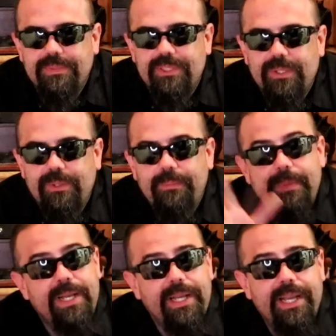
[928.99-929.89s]
So
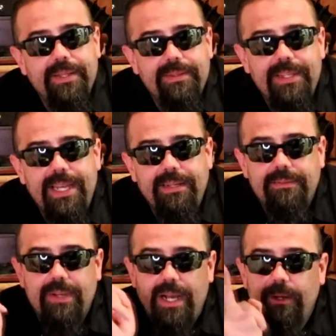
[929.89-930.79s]
other than
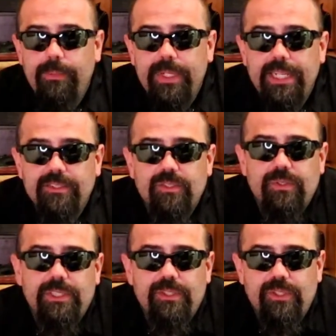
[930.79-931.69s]
that, I hope you guys
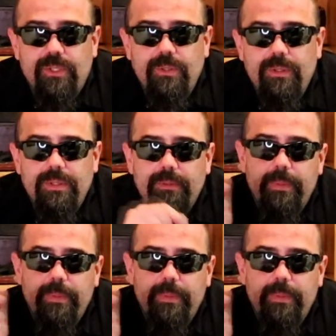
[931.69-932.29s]
enjoyed the show.